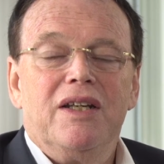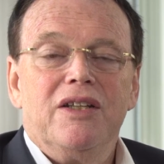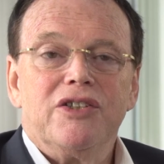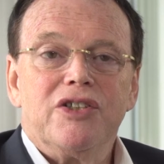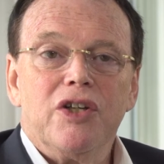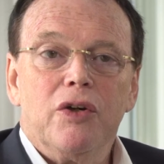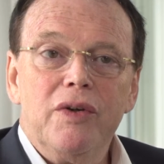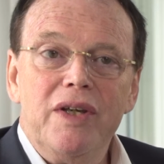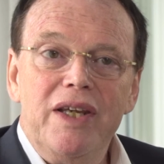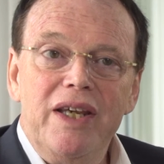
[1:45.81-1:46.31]

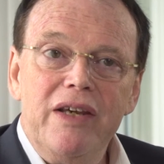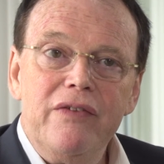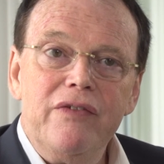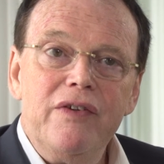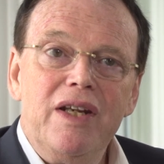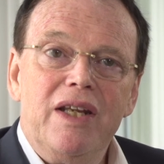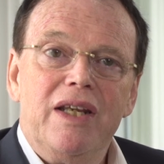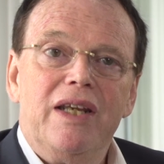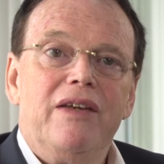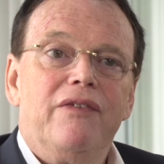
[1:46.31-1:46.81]
So
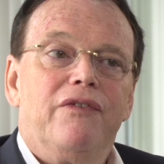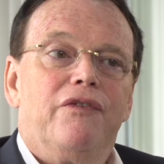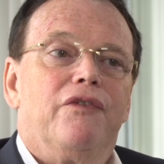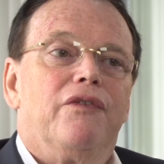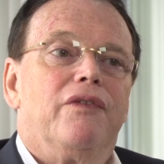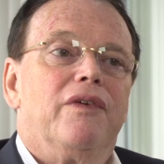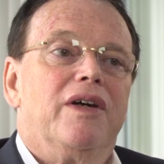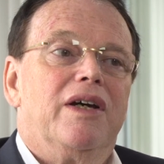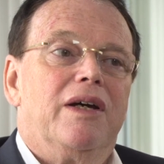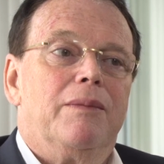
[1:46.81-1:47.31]
even
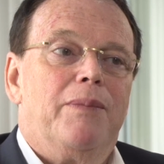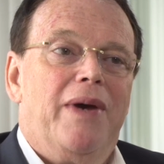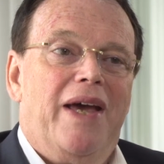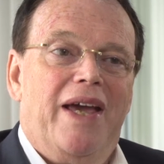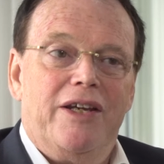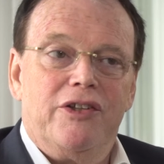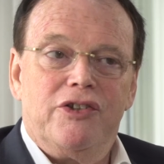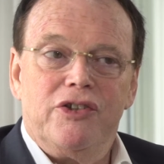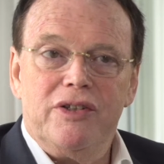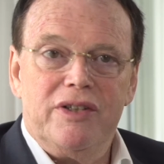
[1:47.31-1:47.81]
if a
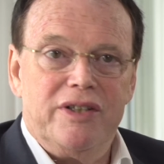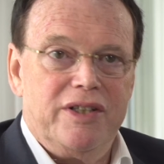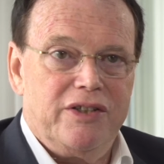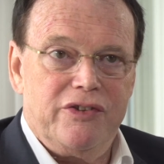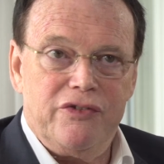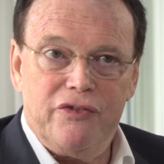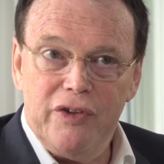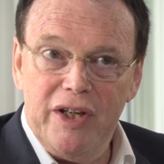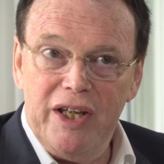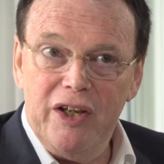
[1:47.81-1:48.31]
patient
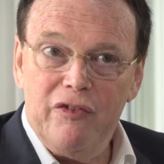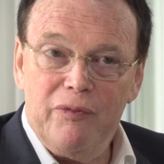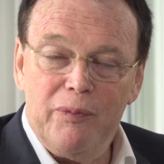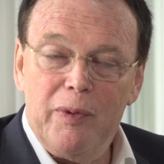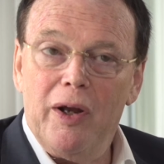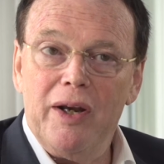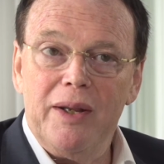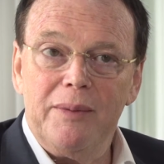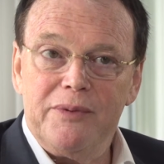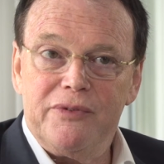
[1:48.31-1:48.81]
is free of
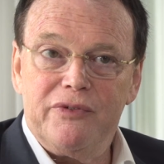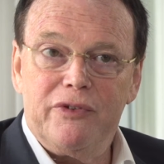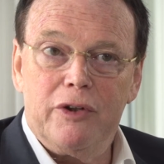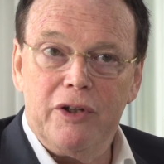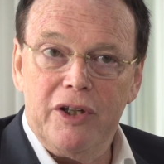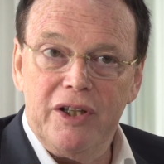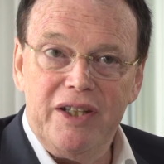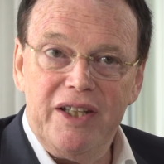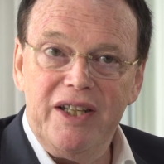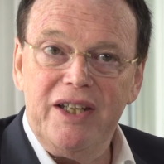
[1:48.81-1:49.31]
polyps
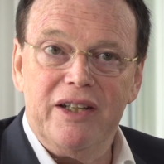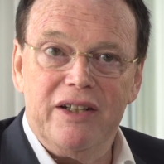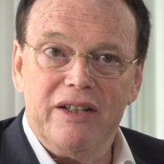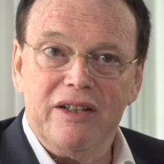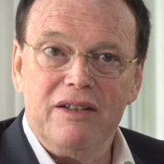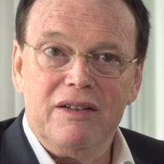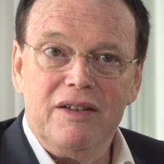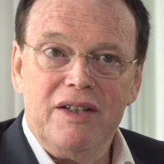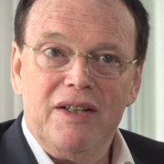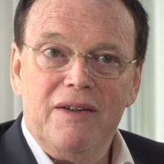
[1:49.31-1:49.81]
for a
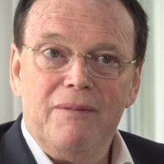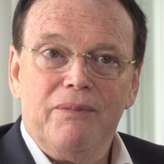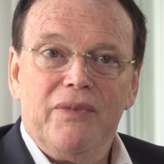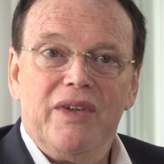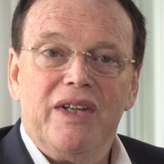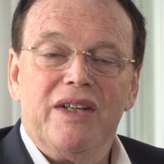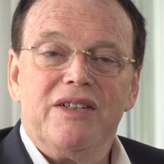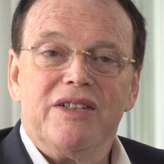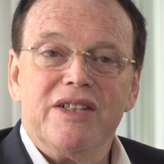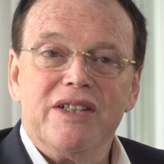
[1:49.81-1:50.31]
year,
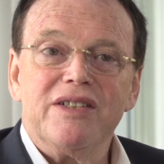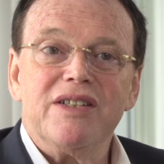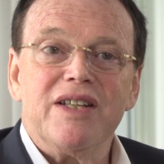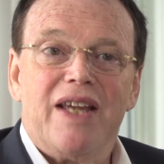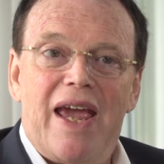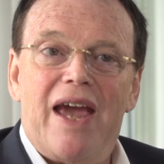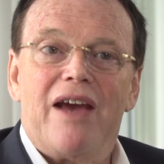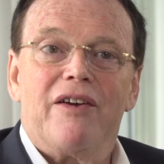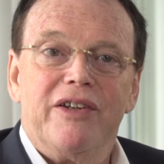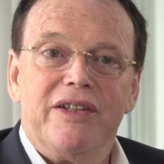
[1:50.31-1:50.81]
it doesn't
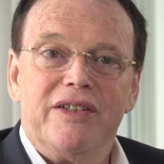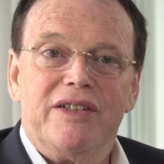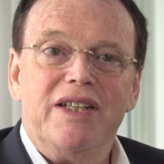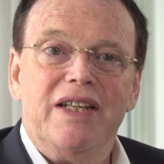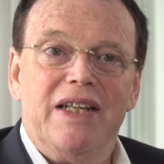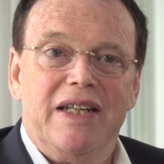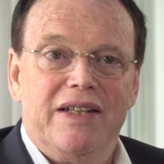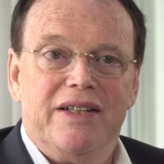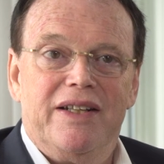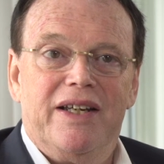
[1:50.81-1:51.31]

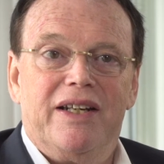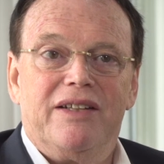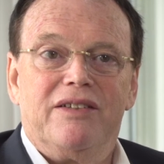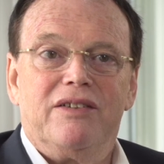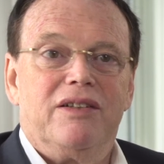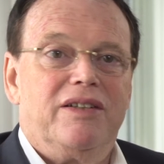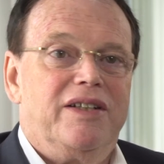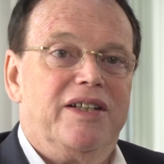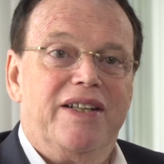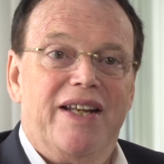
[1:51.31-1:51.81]
guarantee
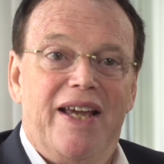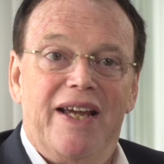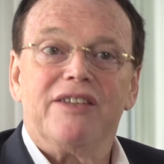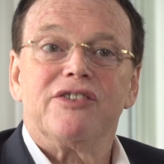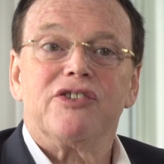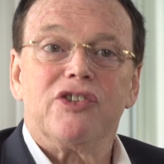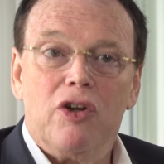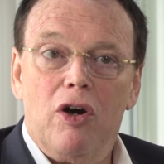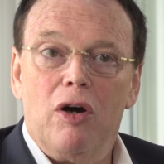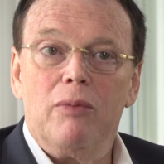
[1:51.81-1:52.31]
that the
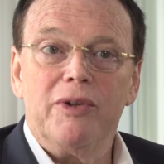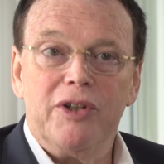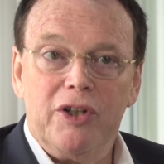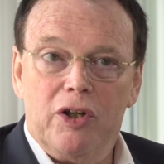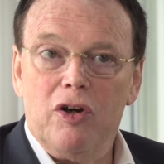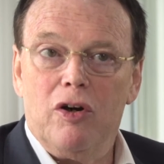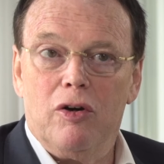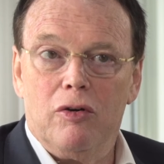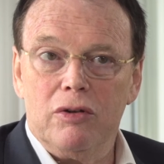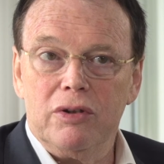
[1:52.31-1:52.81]
next common
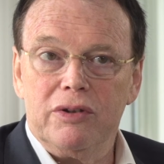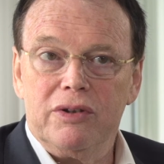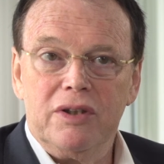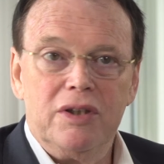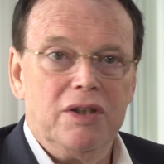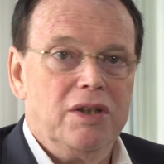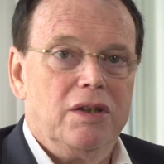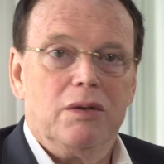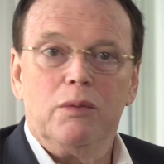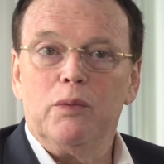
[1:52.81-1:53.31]
cold
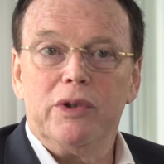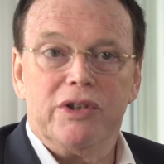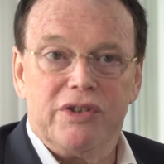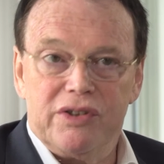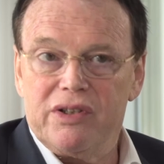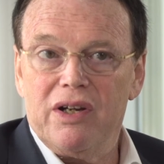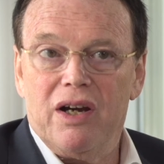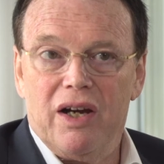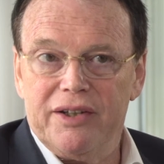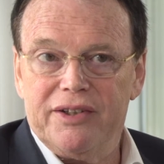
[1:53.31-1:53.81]
would
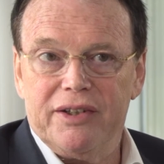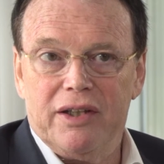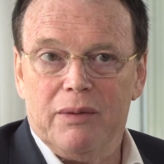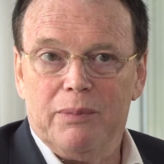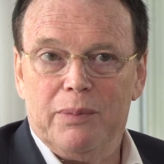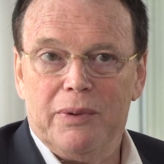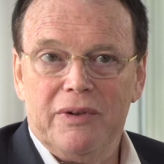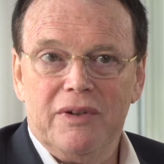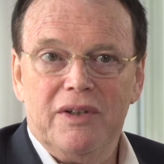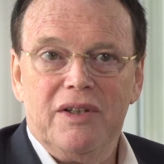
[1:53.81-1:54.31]
start
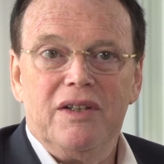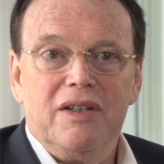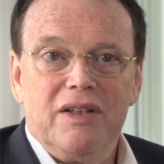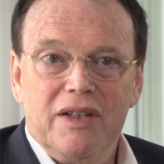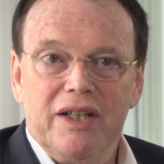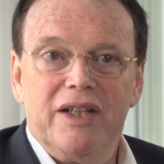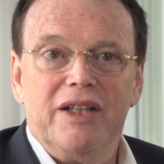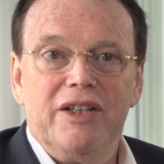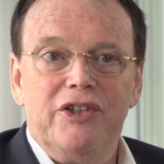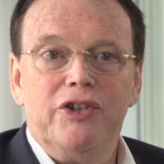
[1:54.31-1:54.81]
up
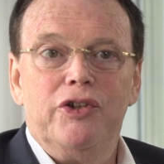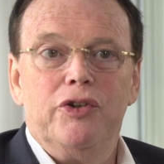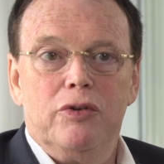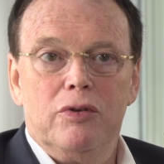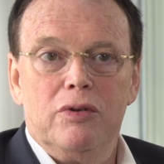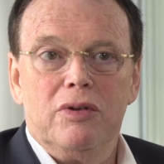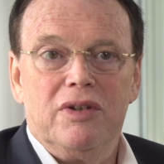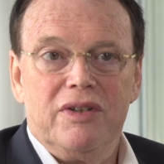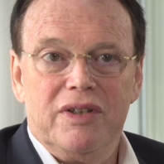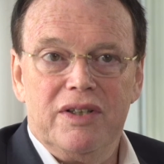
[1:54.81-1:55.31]
a
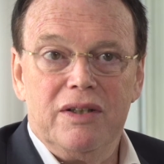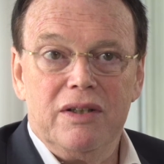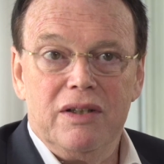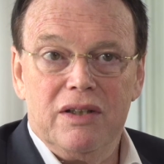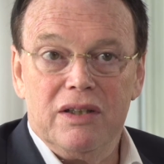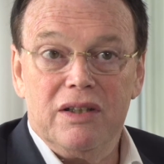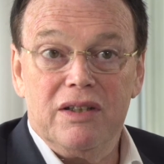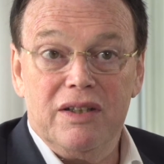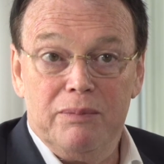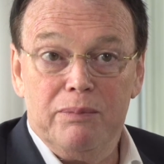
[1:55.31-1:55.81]
new
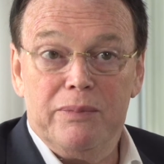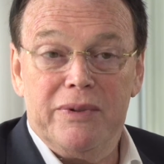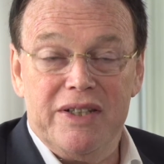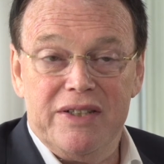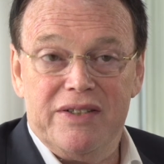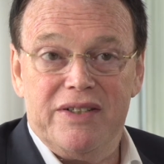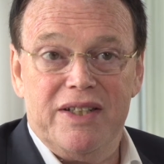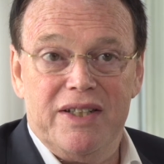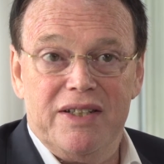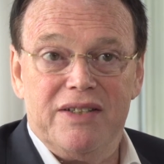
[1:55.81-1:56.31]

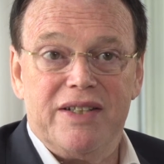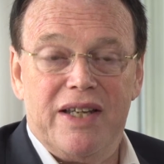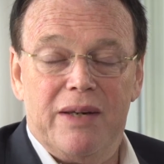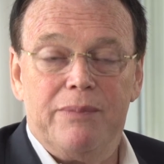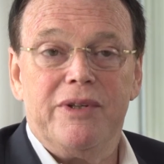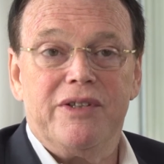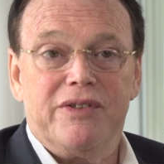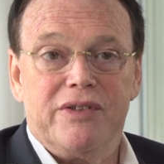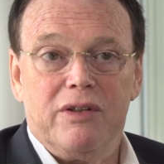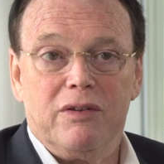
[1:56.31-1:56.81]
disease
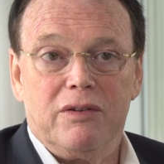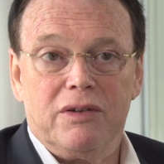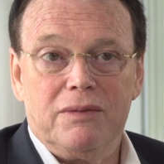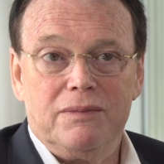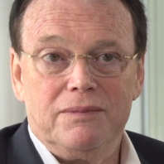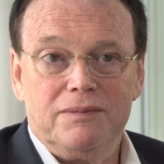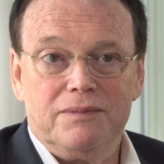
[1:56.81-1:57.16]
episode.